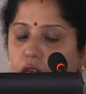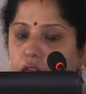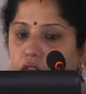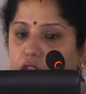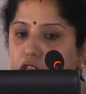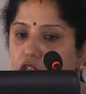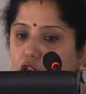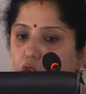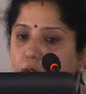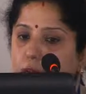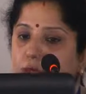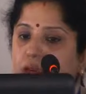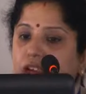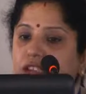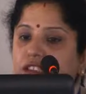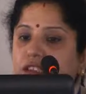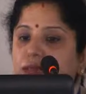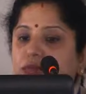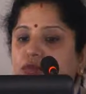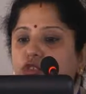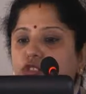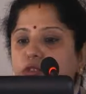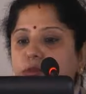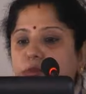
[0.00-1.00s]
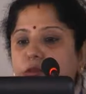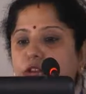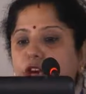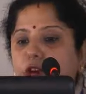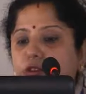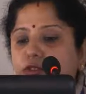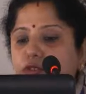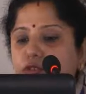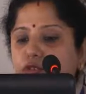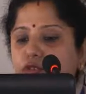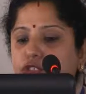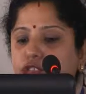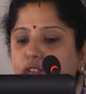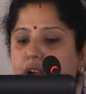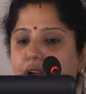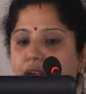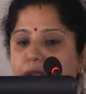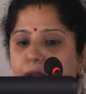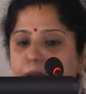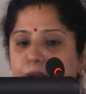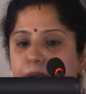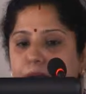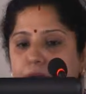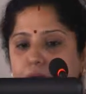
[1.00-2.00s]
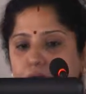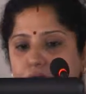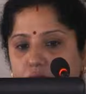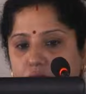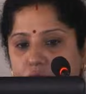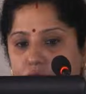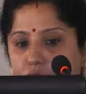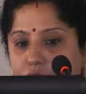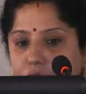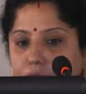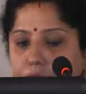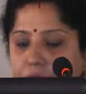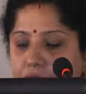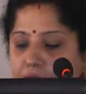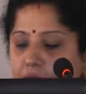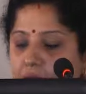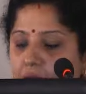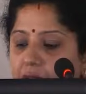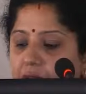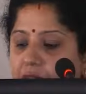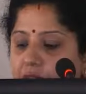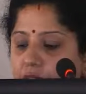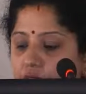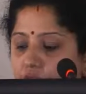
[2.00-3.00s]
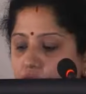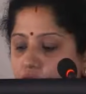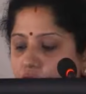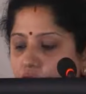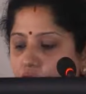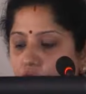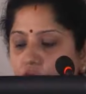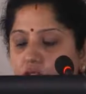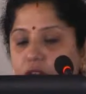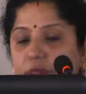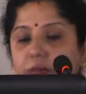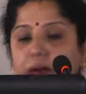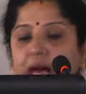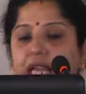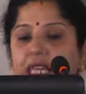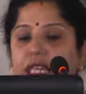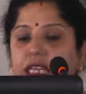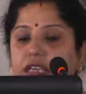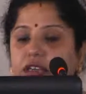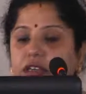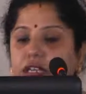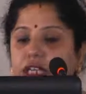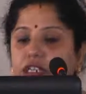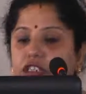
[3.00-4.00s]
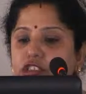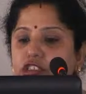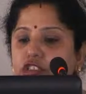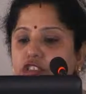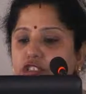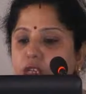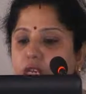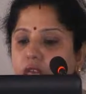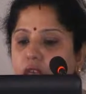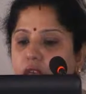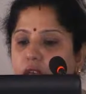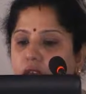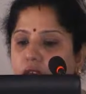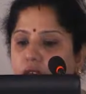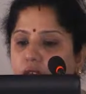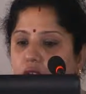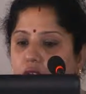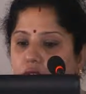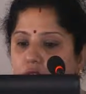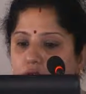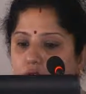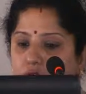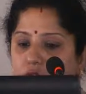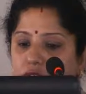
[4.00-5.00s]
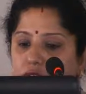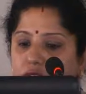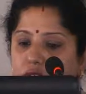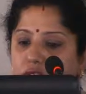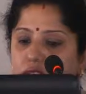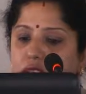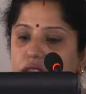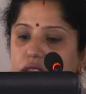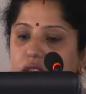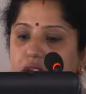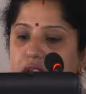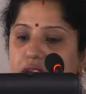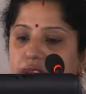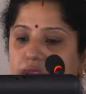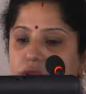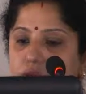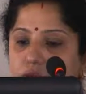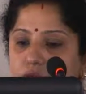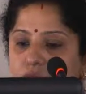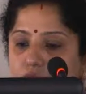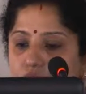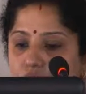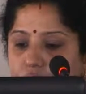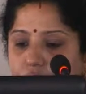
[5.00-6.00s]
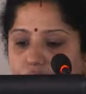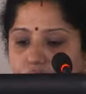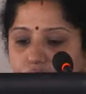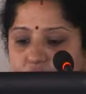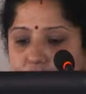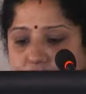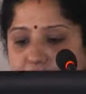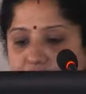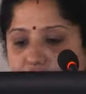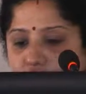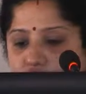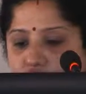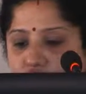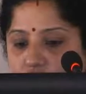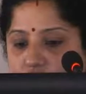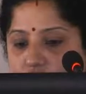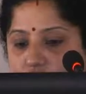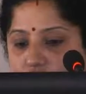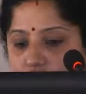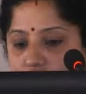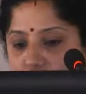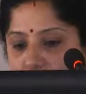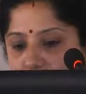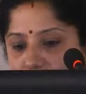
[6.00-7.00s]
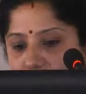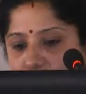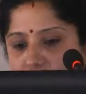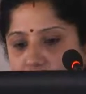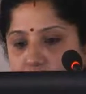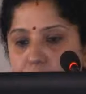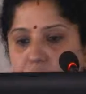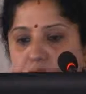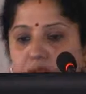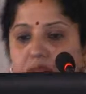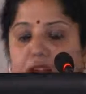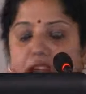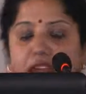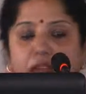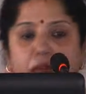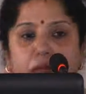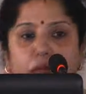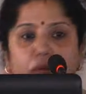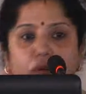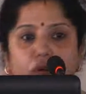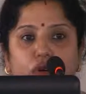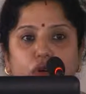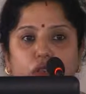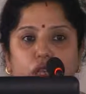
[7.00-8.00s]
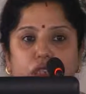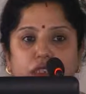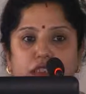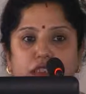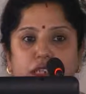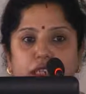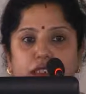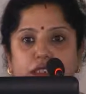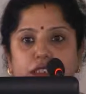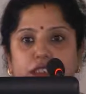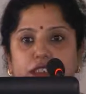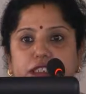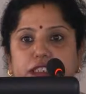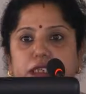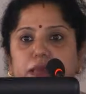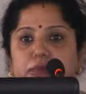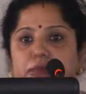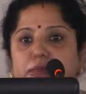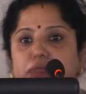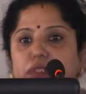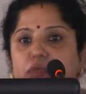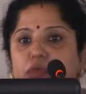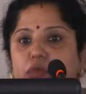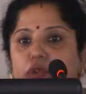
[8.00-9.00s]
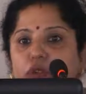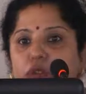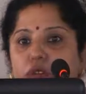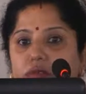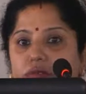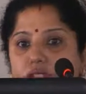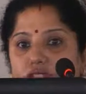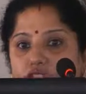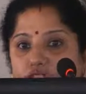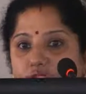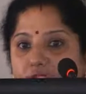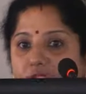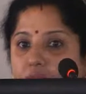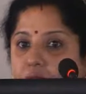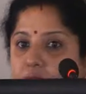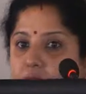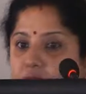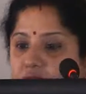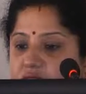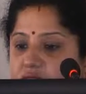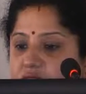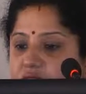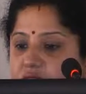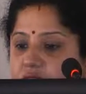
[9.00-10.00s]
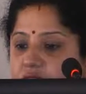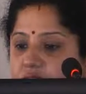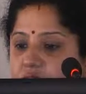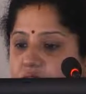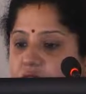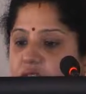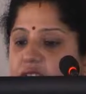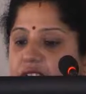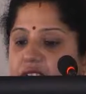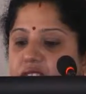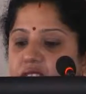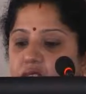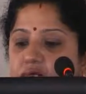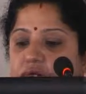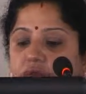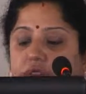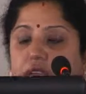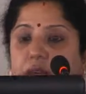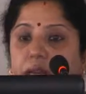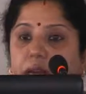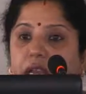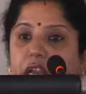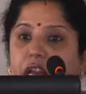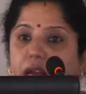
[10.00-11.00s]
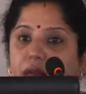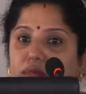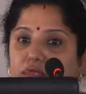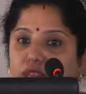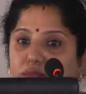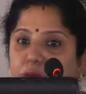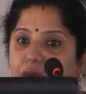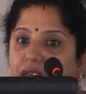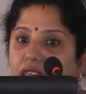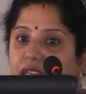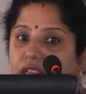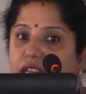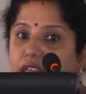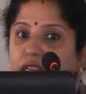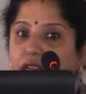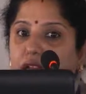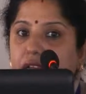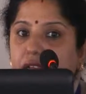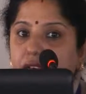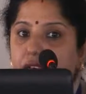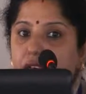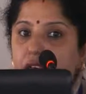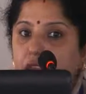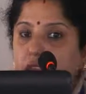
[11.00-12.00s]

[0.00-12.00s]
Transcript: Neoplasm could be of two types, benign or malignant. You can have a look at the picture. It is a benign mole, just a simple mole which can be seen, whereas if it becomes malignant,